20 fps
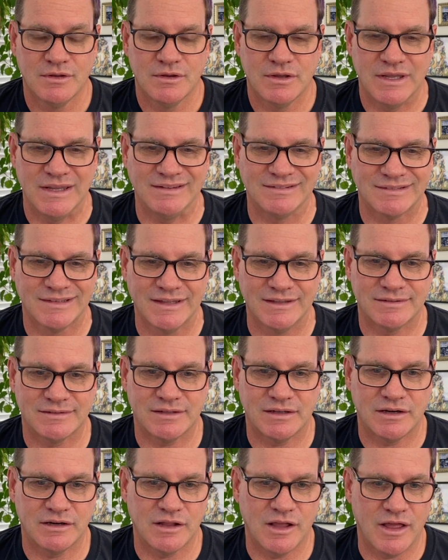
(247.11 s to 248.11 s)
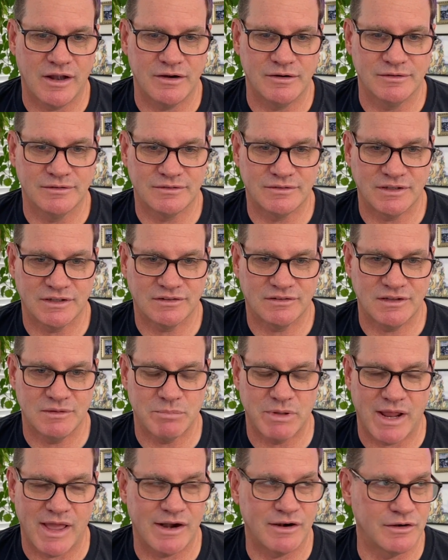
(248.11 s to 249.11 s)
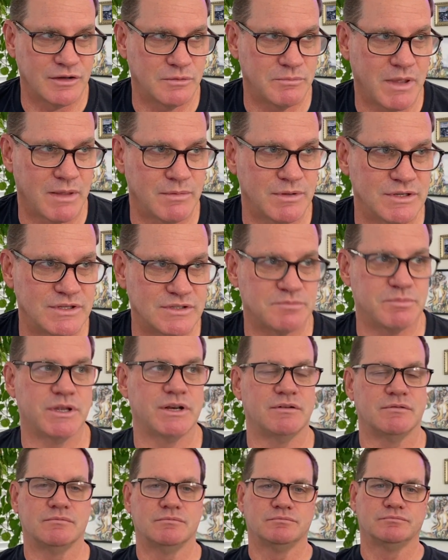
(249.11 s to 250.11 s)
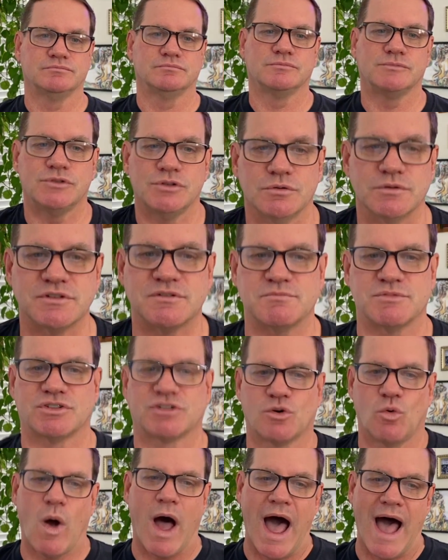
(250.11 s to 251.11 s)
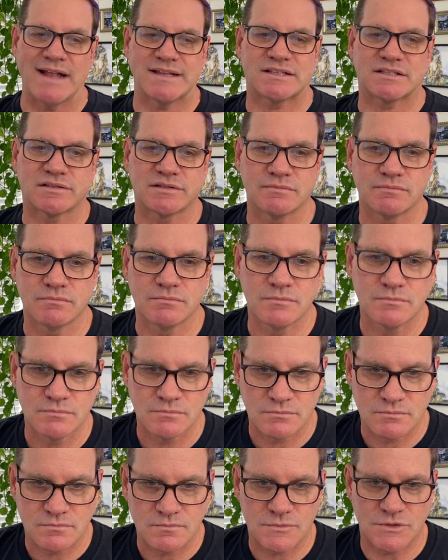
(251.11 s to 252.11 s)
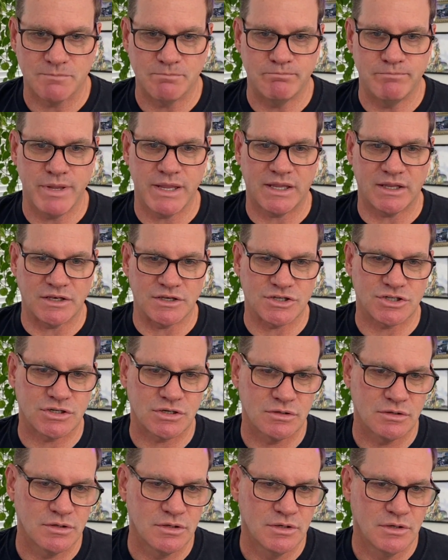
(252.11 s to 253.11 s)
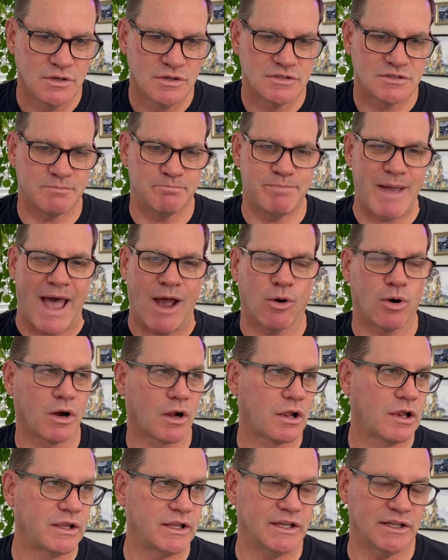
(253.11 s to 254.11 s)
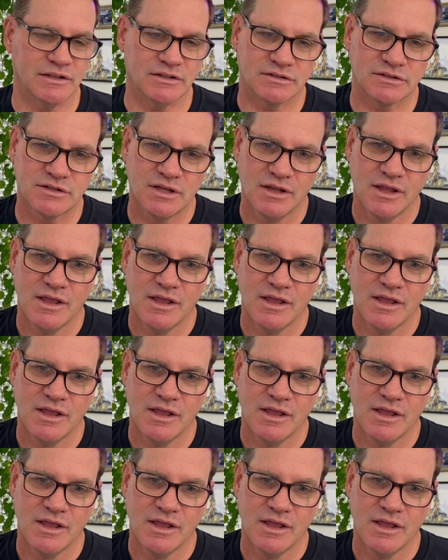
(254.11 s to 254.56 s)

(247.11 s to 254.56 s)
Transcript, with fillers: He's listed at 160, but I don't know. Maybe he's been doing some squats, some bench, some power cleans.